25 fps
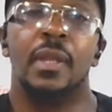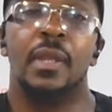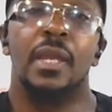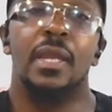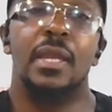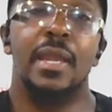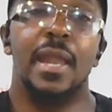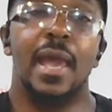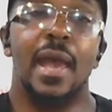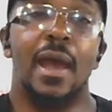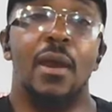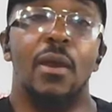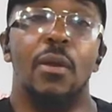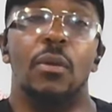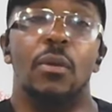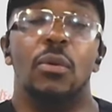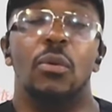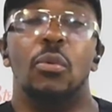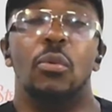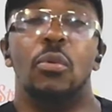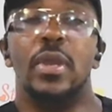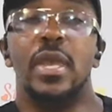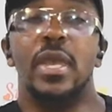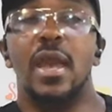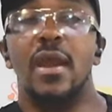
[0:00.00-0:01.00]
Now,
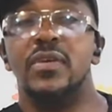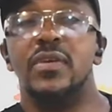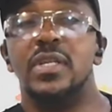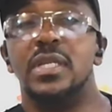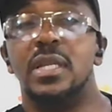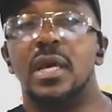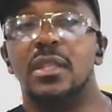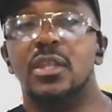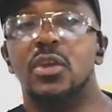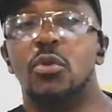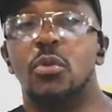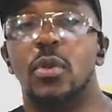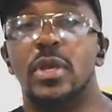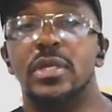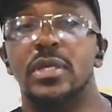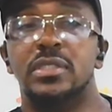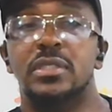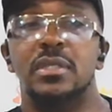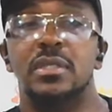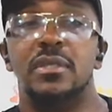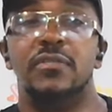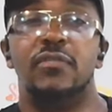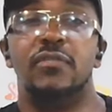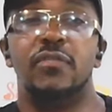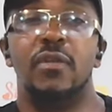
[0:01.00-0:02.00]
we have another
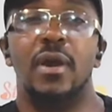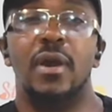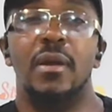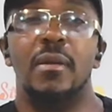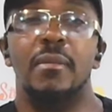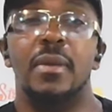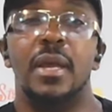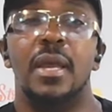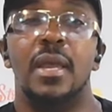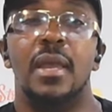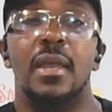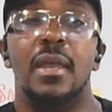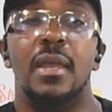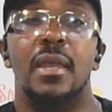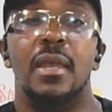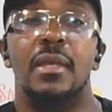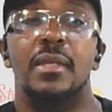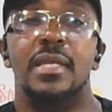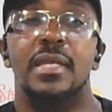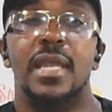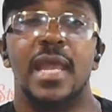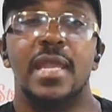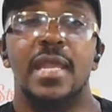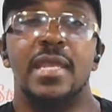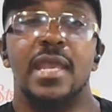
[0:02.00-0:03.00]
question from
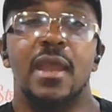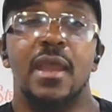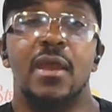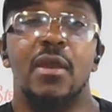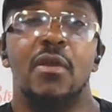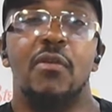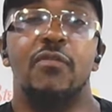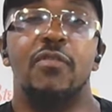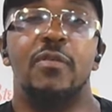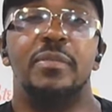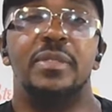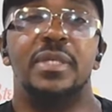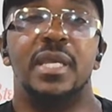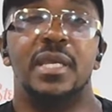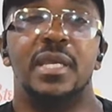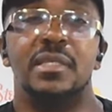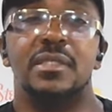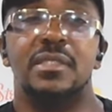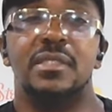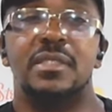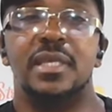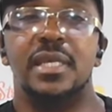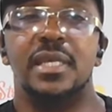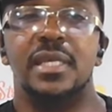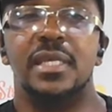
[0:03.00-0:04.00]
Danielle from
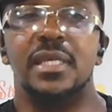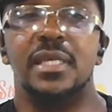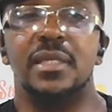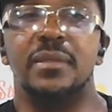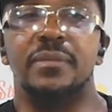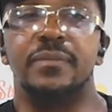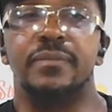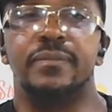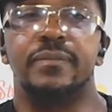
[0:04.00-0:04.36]
Tennessee.